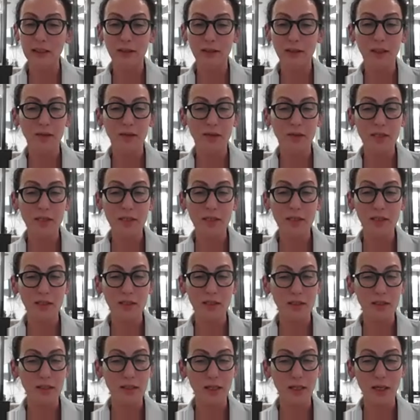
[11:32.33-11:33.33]
There is
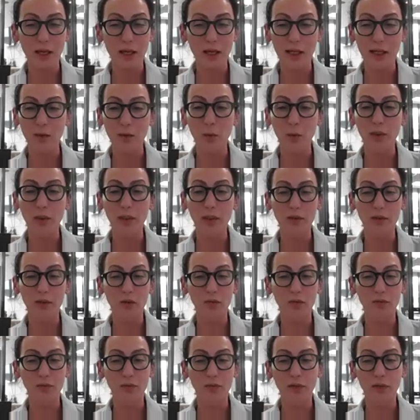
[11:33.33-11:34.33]
this headwind
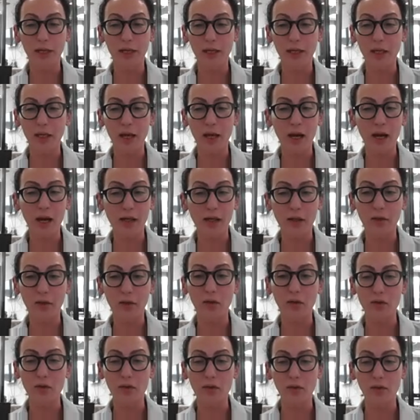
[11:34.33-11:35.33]
of a higher
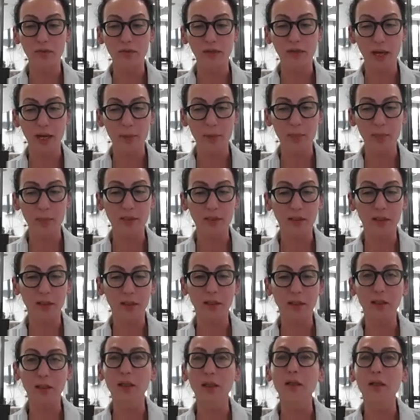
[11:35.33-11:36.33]
cost of
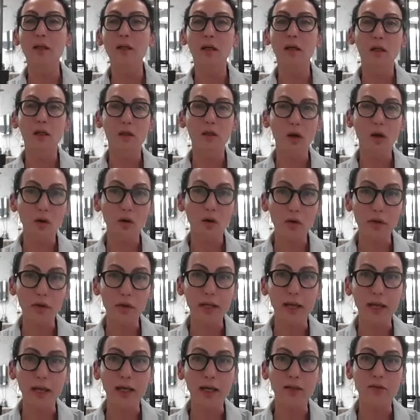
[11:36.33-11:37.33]
capital, lower
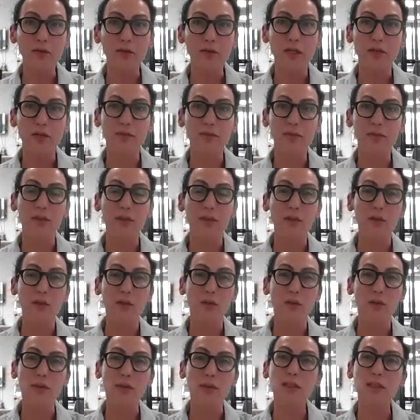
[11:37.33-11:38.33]
ad
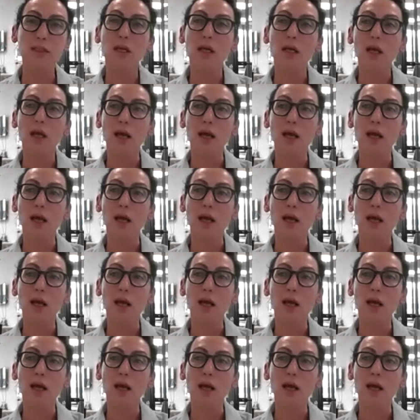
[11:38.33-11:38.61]
revenues,